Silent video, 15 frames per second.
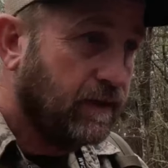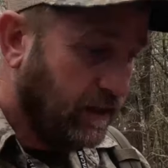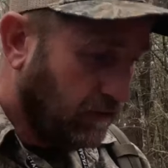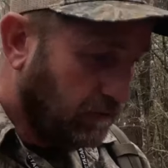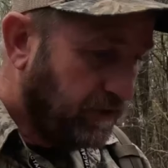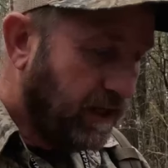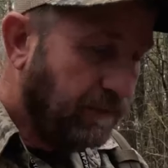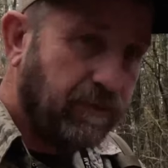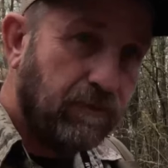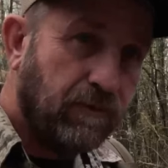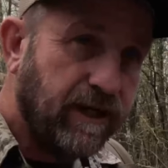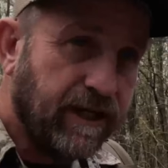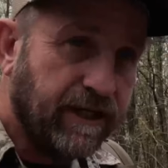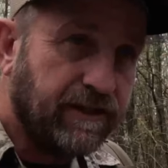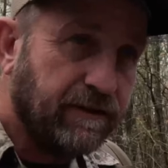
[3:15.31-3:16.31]
get on top of the
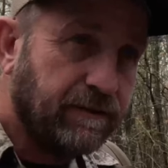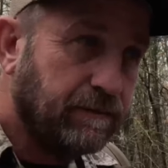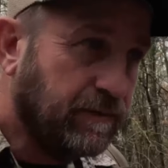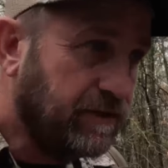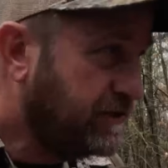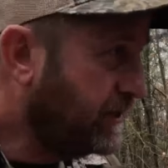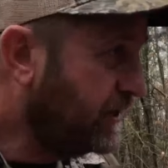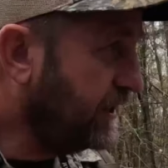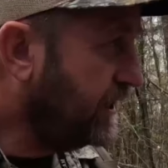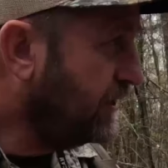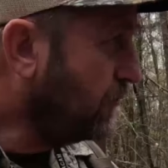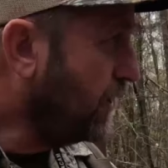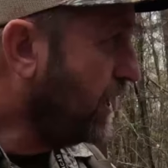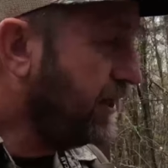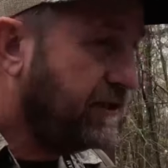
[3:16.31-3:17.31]
ridge, but instead of
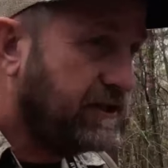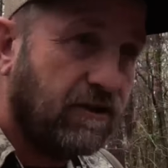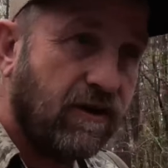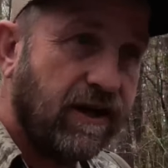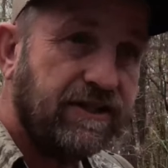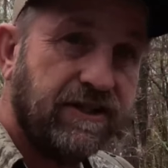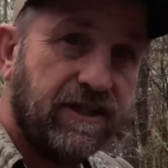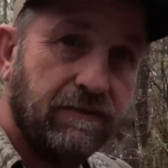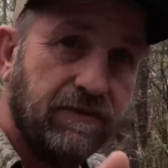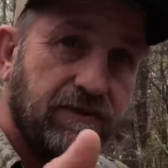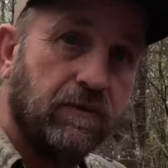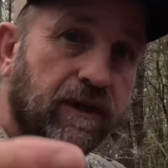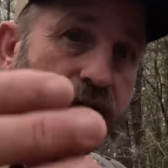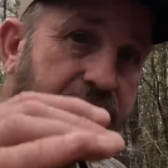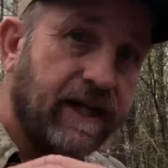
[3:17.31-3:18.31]
getting right at the crest of it,
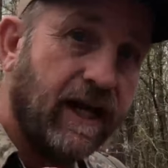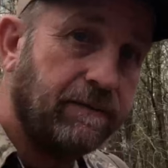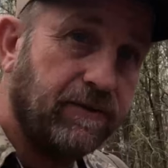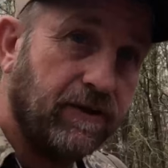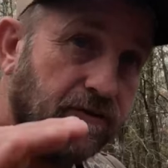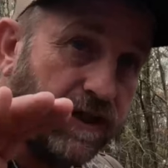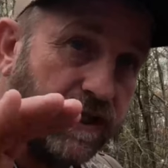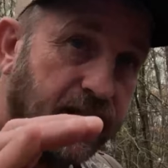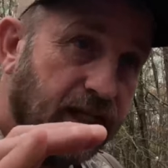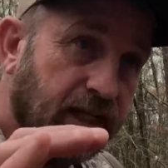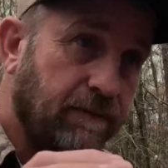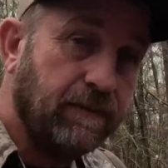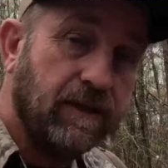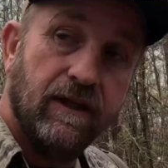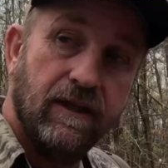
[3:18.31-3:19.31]
so when he tops over you can
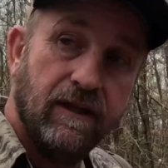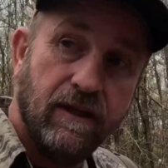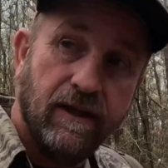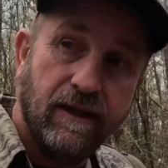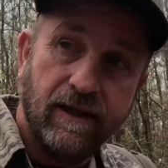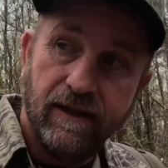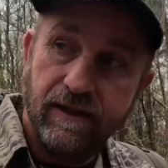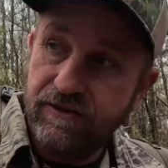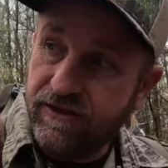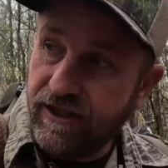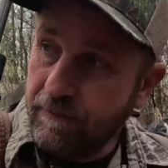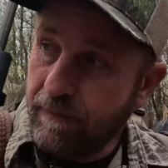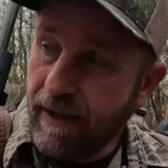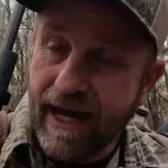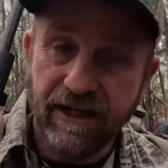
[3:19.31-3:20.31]
kill him,
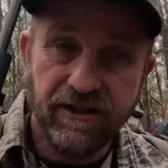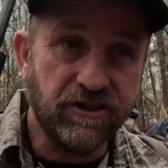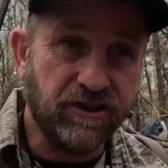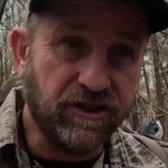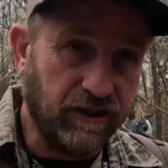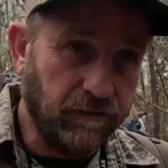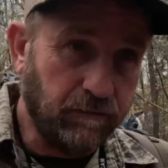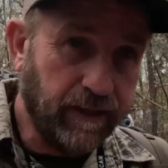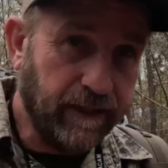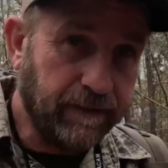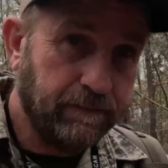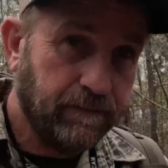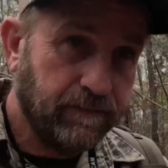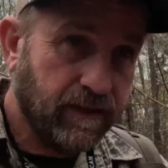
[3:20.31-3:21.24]
stay back just a little bit.